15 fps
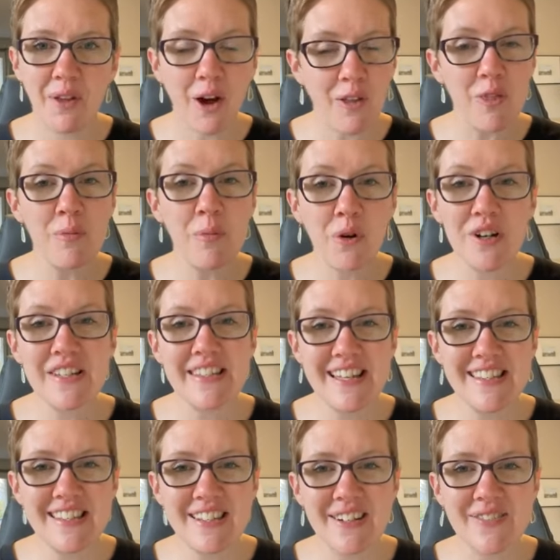on the more
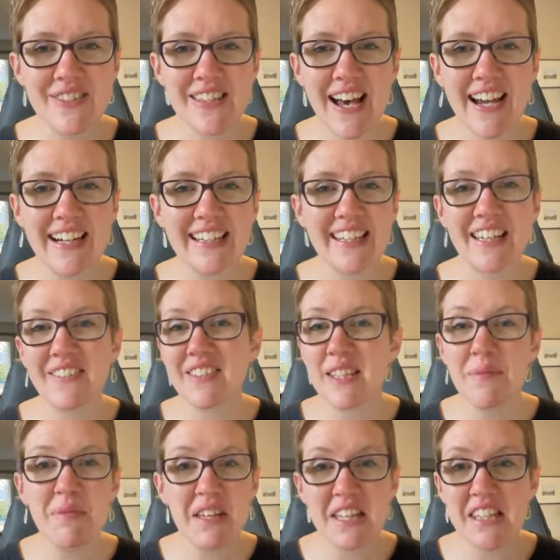sensitive side. Like if
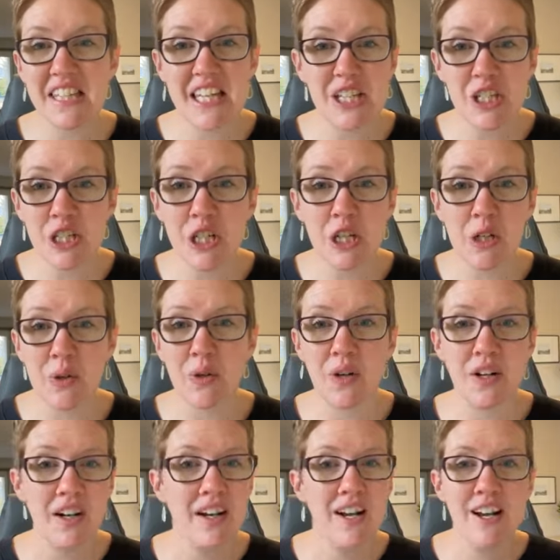something is itchy
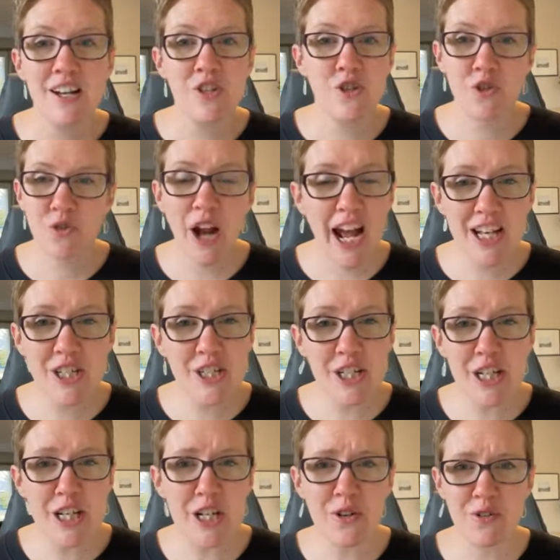or
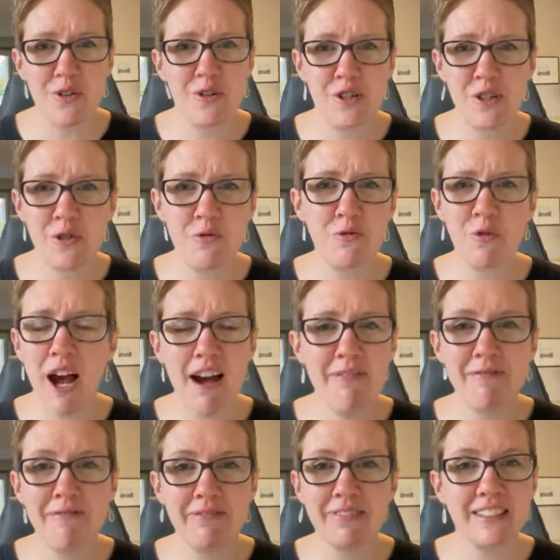scratchy or too
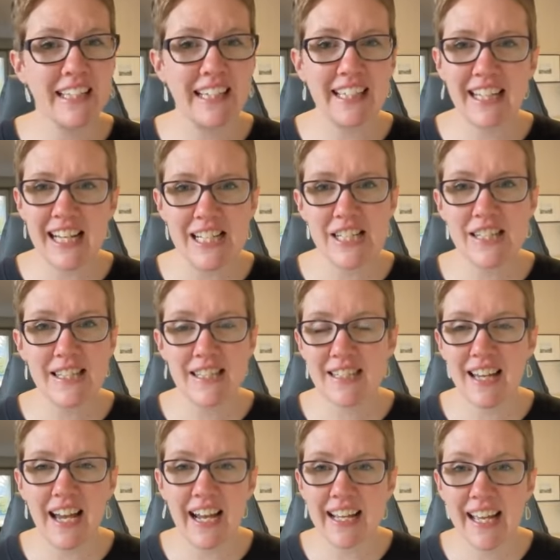rough, like
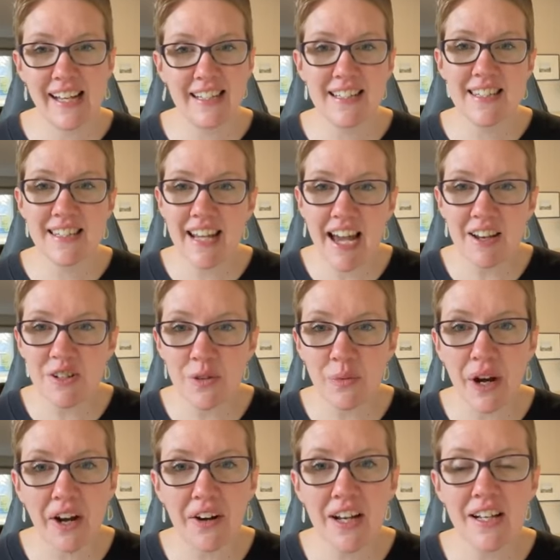I can't stand to
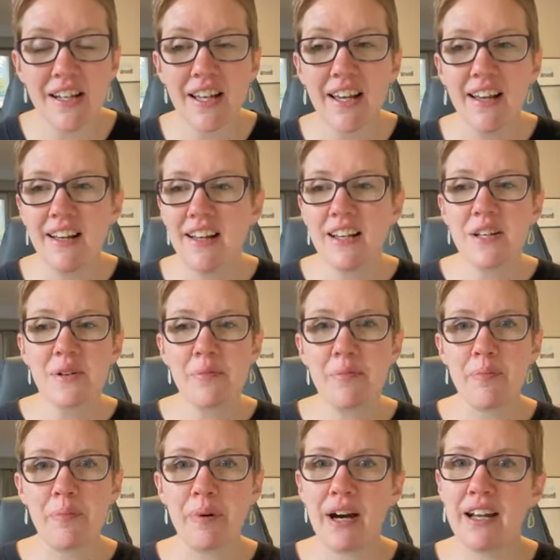wear it.
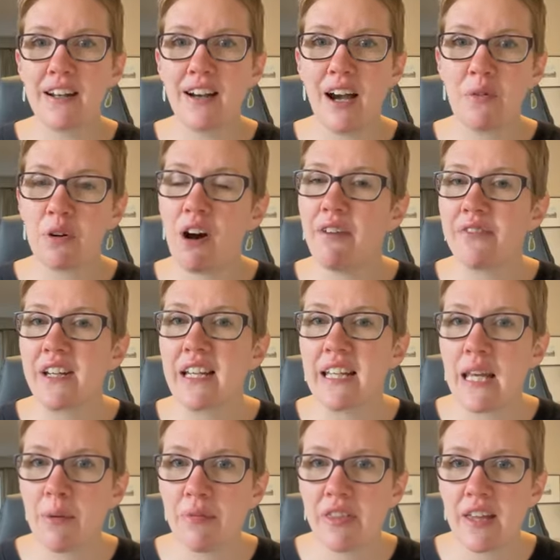But I would often
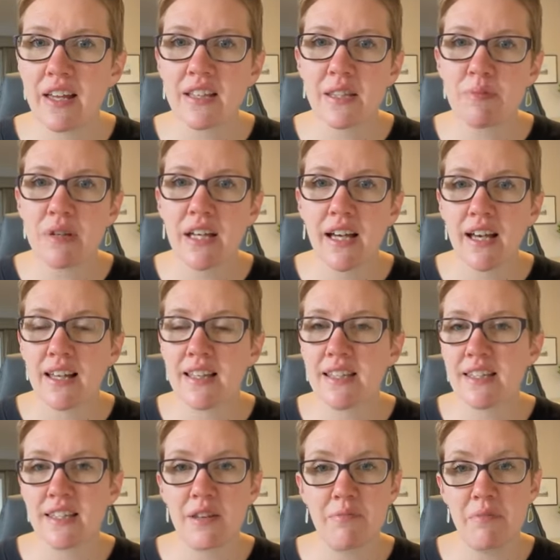keep things
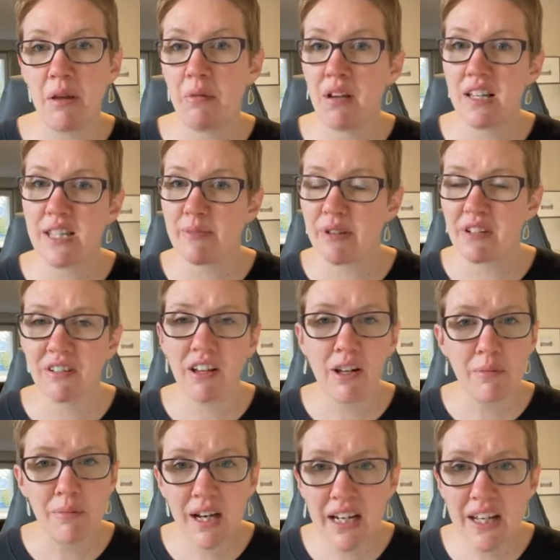because maybe I spent a
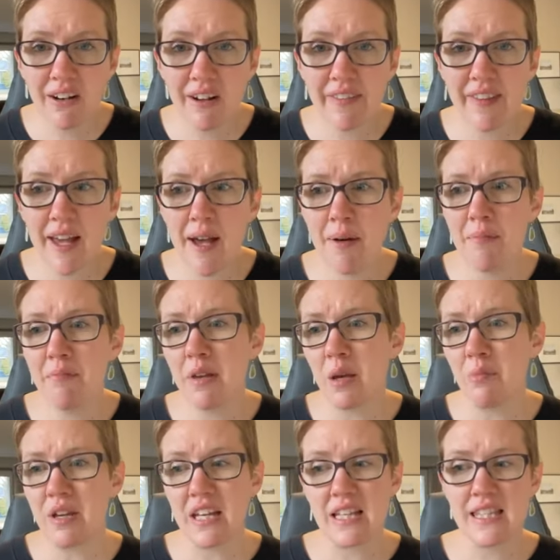lot of money on them.
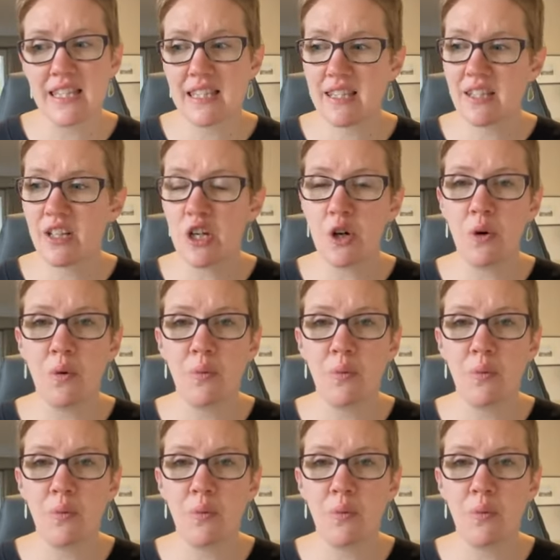Maybe it's,